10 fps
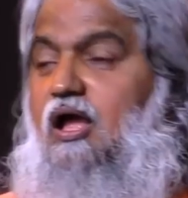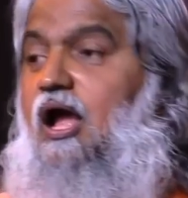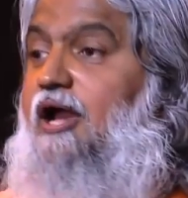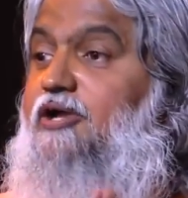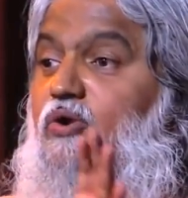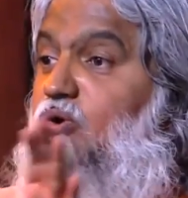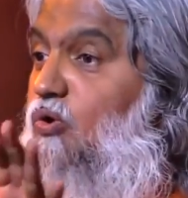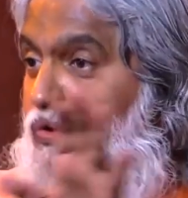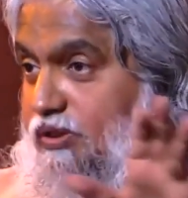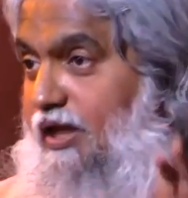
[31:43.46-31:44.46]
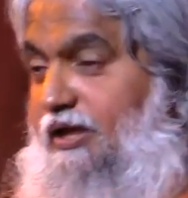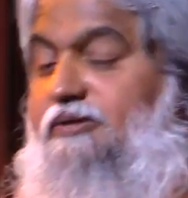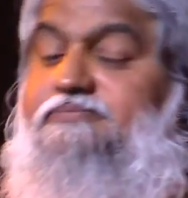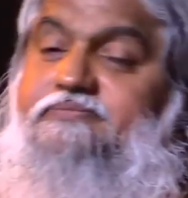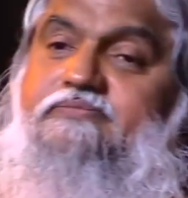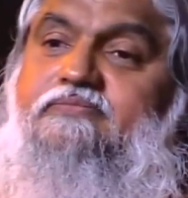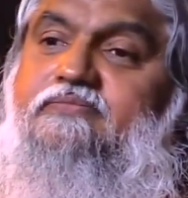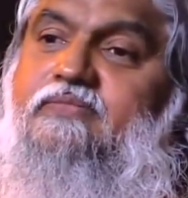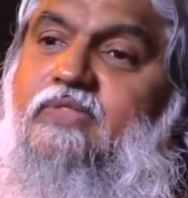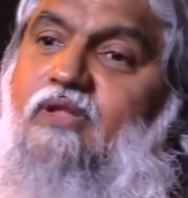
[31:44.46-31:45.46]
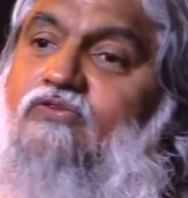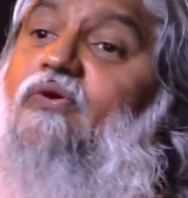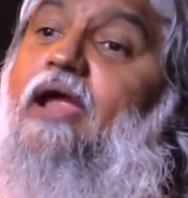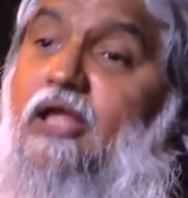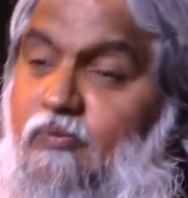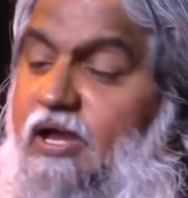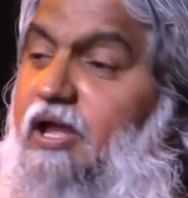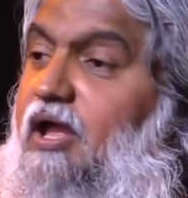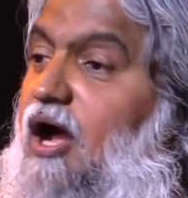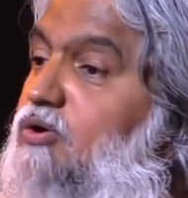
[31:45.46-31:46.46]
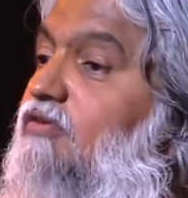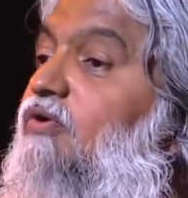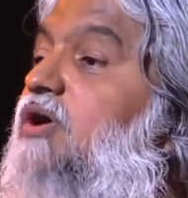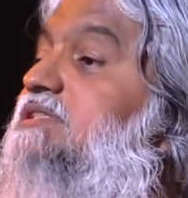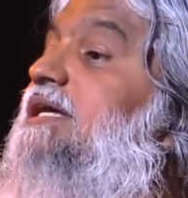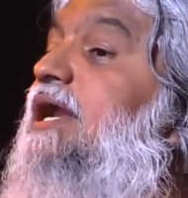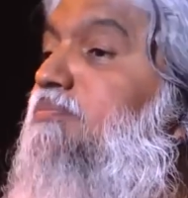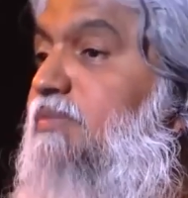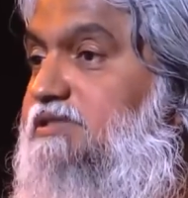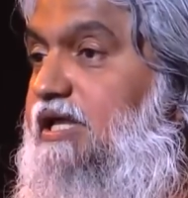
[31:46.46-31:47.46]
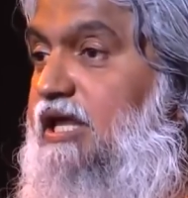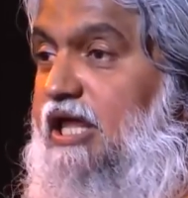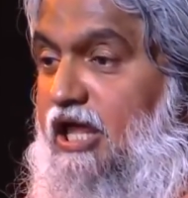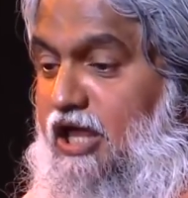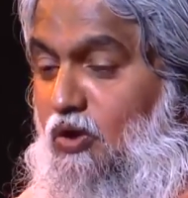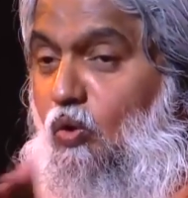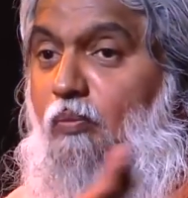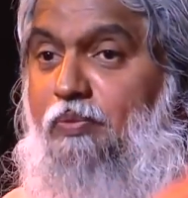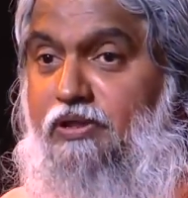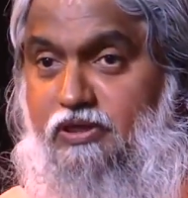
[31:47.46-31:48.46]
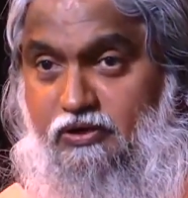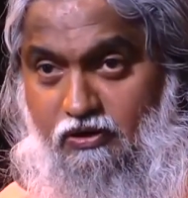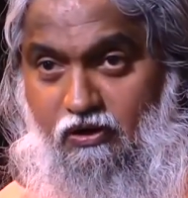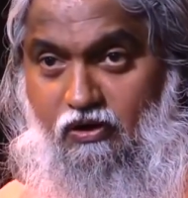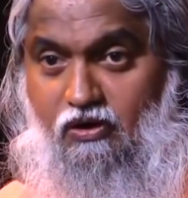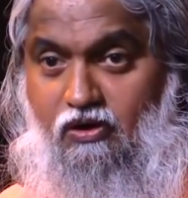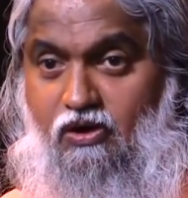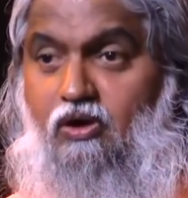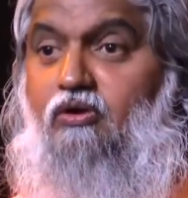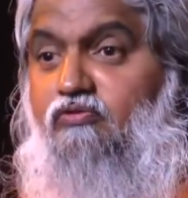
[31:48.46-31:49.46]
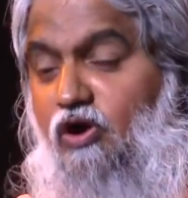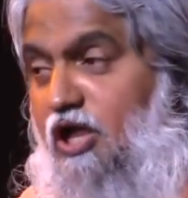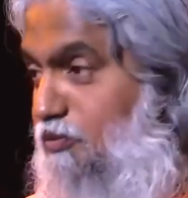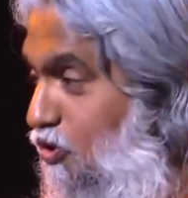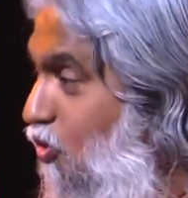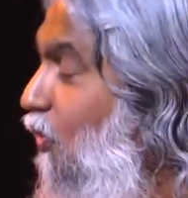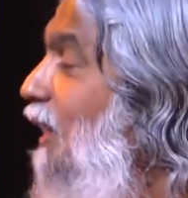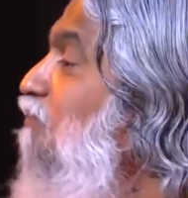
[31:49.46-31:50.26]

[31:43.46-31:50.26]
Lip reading: I don't go there. So anyway, out of God's great mercy, he opened the door for him to go and